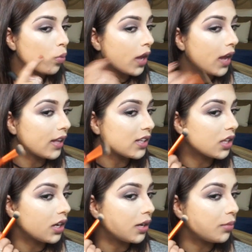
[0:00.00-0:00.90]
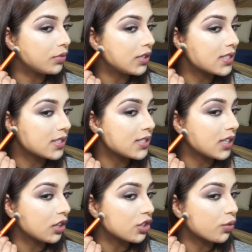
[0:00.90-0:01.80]
And that this
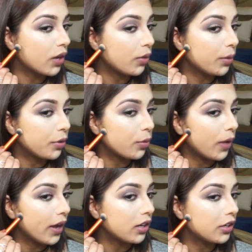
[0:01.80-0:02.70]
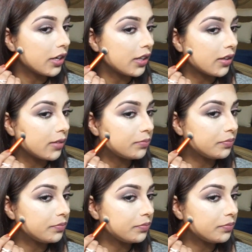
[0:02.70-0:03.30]
concealer is where I wanna put right underneath it.